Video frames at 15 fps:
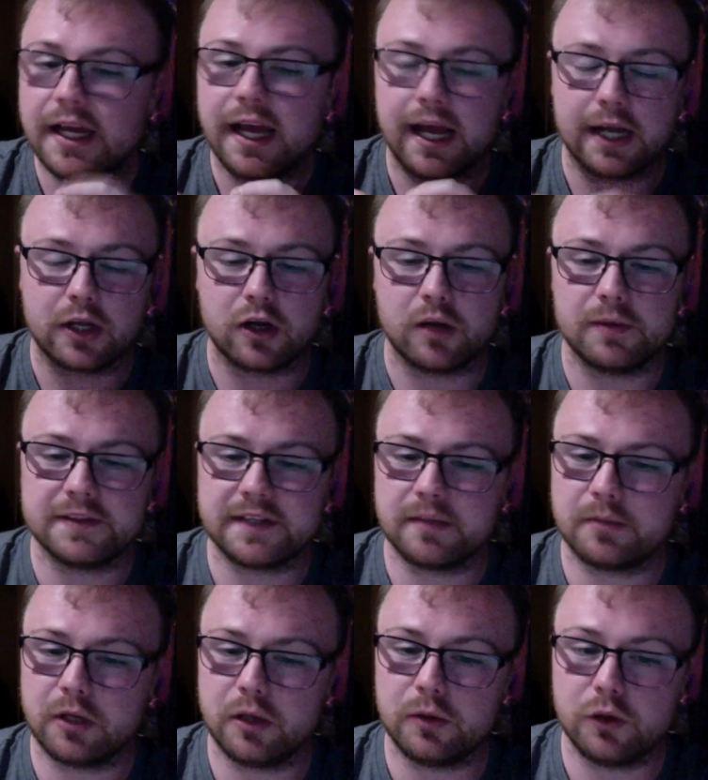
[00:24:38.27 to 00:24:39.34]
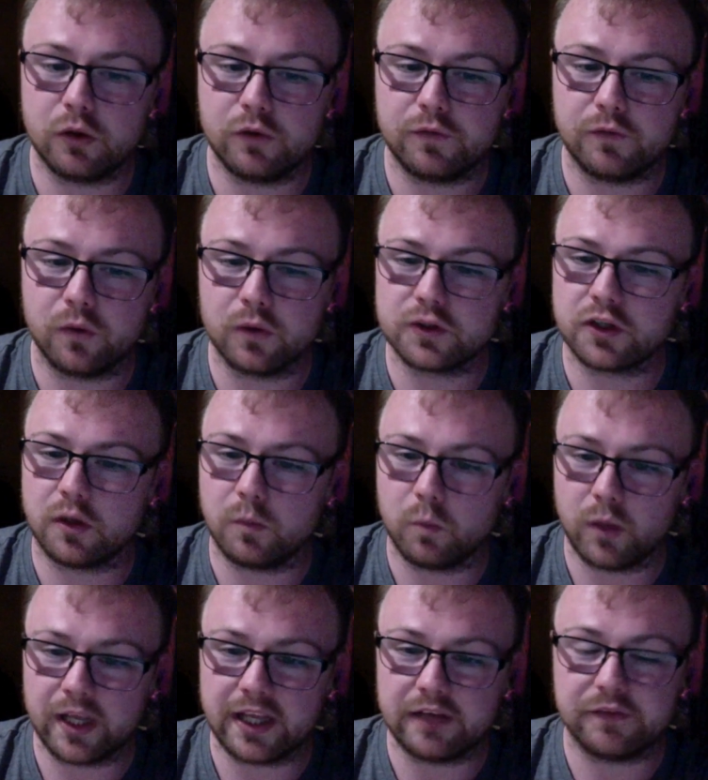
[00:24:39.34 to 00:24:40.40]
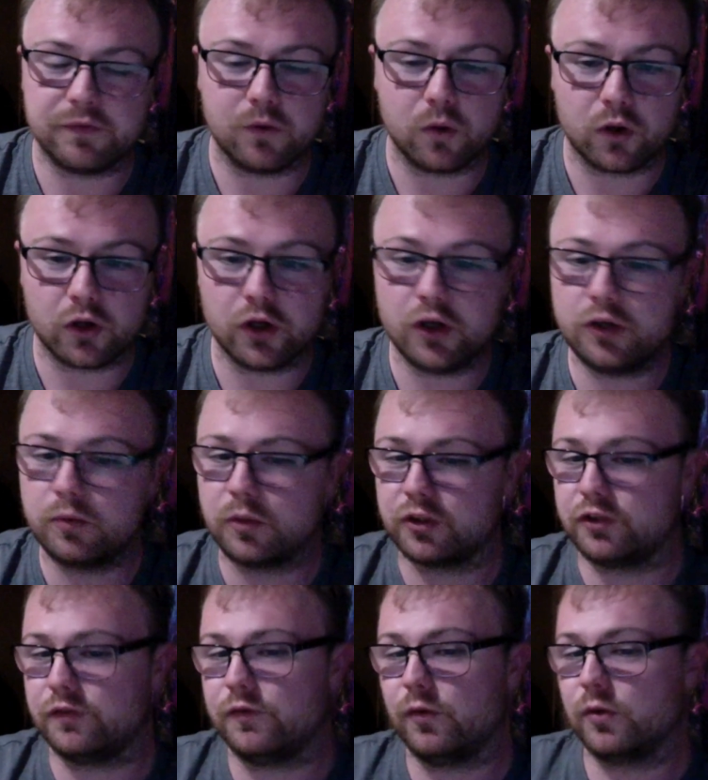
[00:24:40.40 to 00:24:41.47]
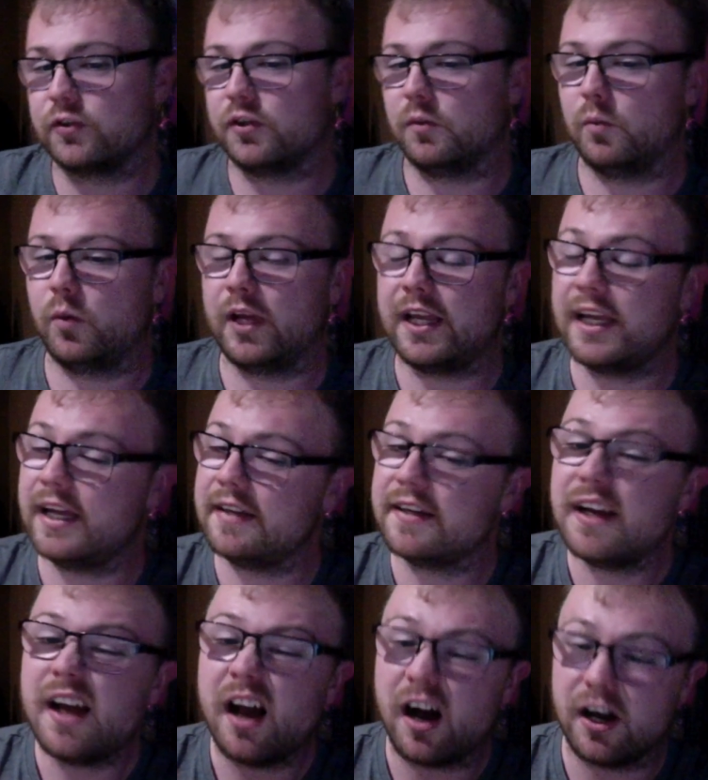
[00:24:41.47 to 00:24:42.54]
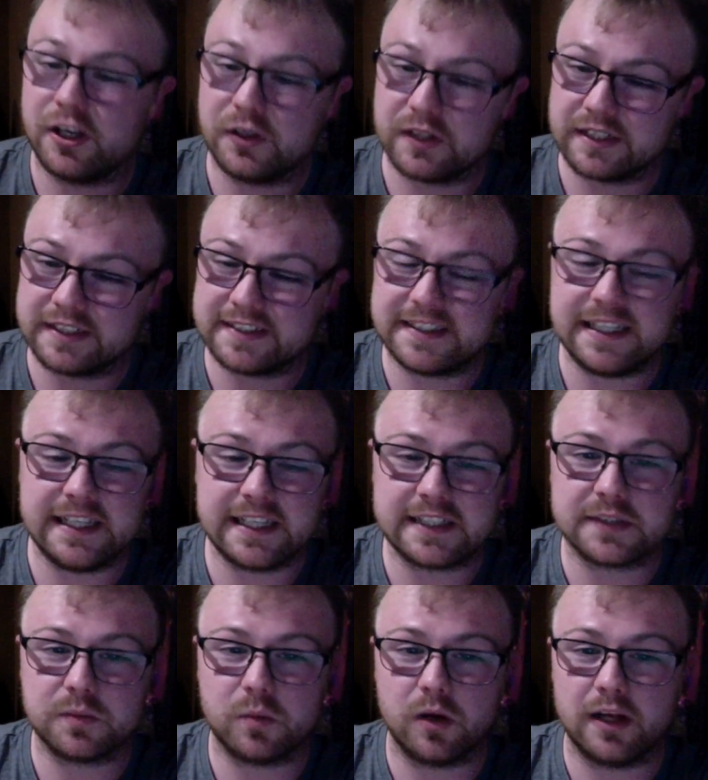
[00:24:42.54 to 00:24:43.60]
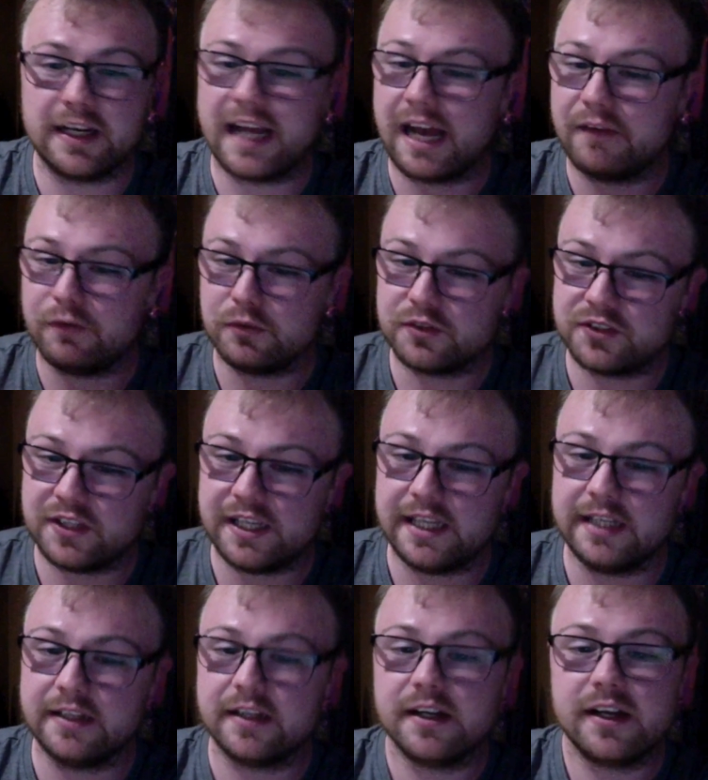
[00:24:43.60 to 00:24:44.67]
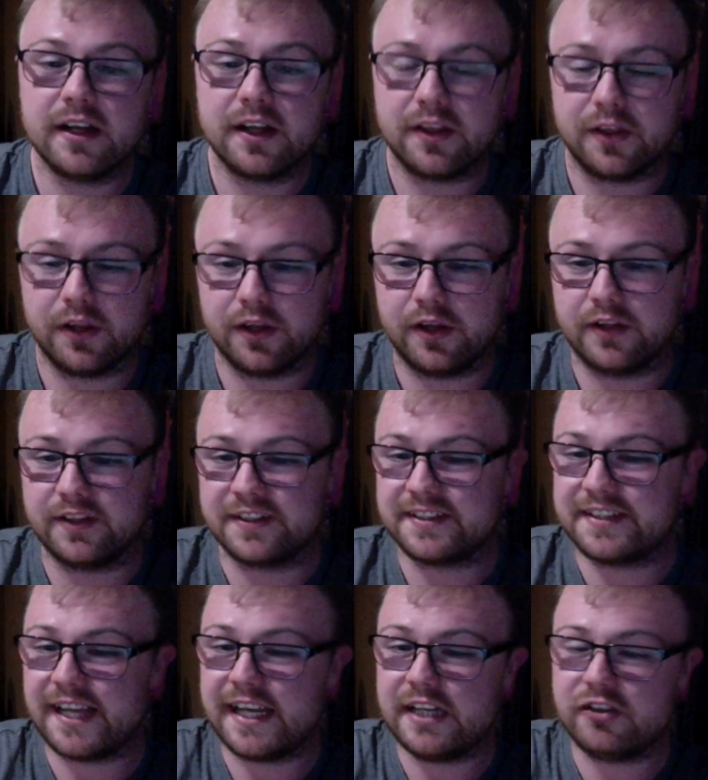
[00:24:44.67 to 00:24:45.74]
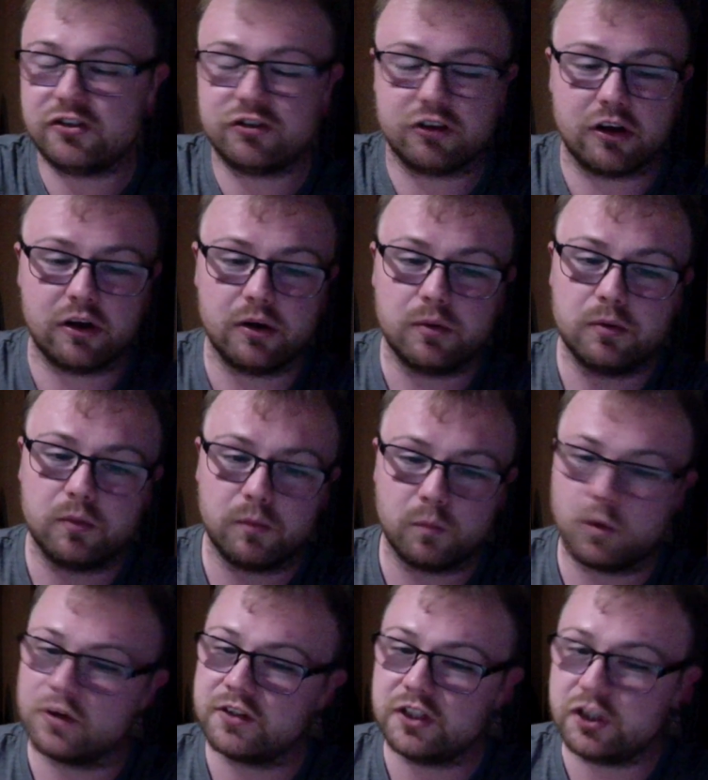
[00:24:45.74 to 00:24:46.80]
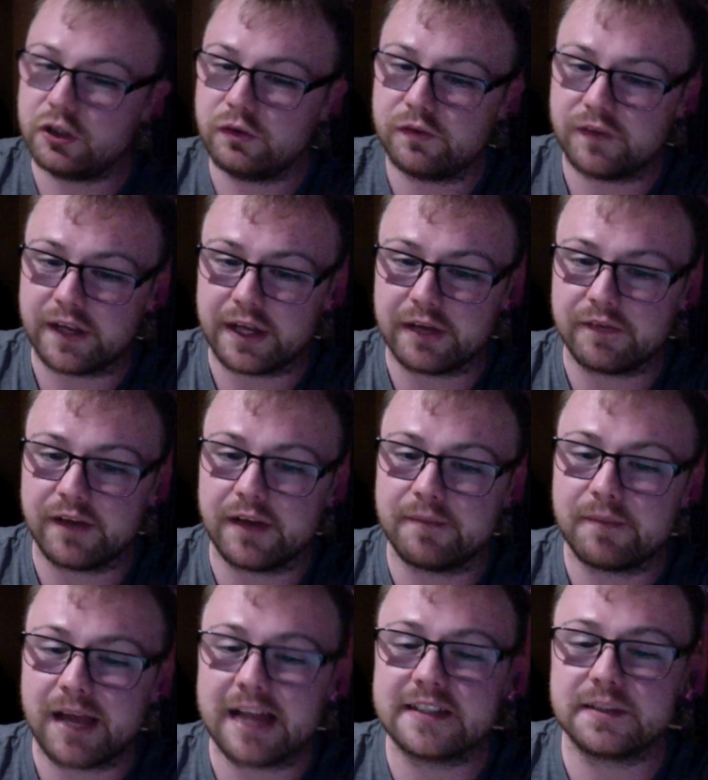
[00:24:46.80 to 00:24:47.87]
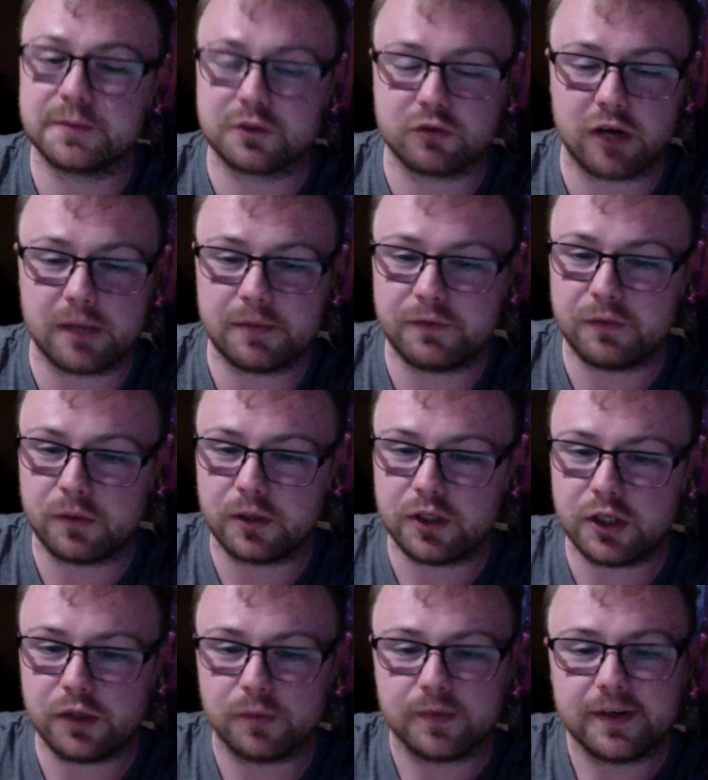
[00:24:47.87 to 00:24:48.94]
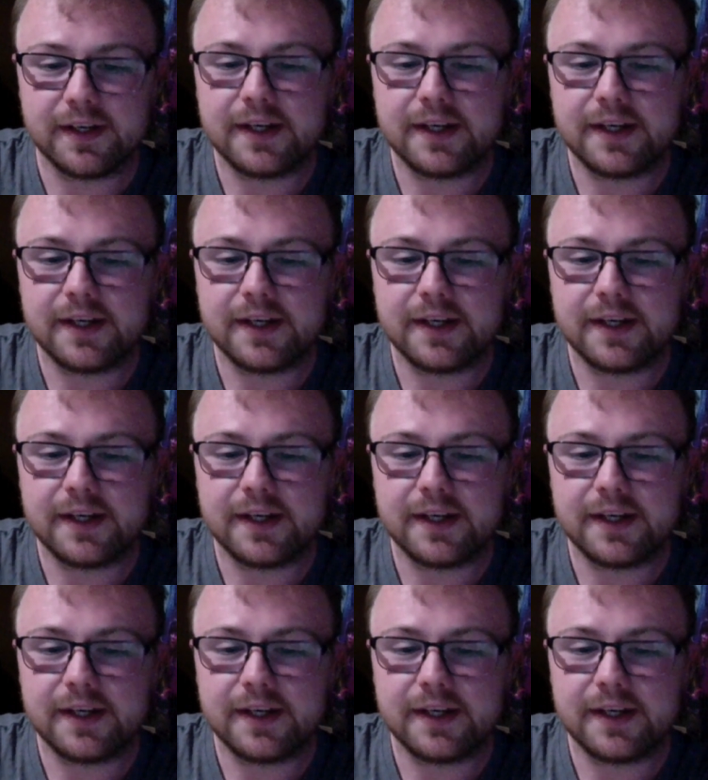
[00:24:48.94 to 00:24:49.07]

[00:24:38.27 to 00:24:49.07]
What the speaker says: And comment down below your thoughts on Wicked for Good. What's your thoughts on Wicked? Are you going to see this one? Have you seen the stage show? What did you think of it? And subscribe if you are new.